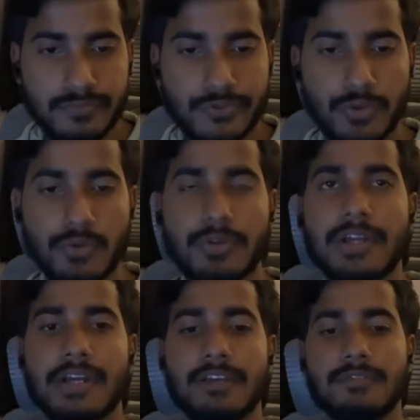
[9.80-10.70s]
Hey
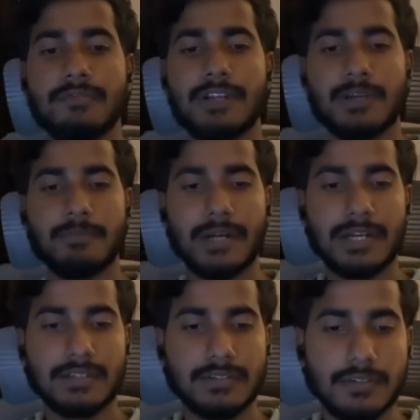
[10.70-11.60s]
guys, welcome
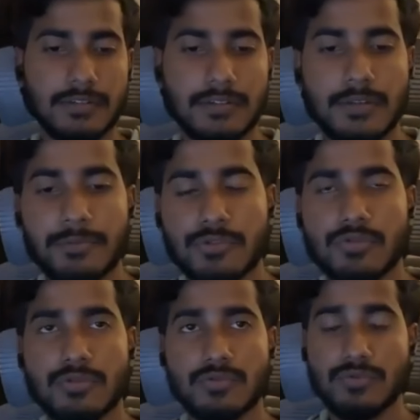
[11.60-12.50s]
back. This is the
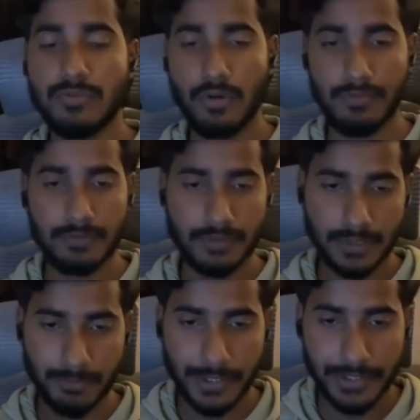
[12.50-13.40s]
episode 2 of our
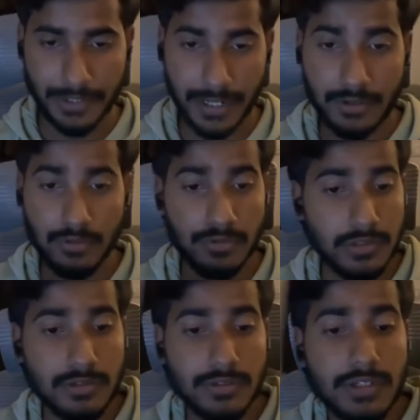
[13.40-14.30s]
complete React
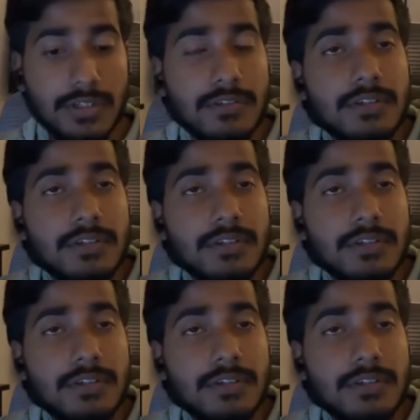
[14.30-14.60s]
tutorial series.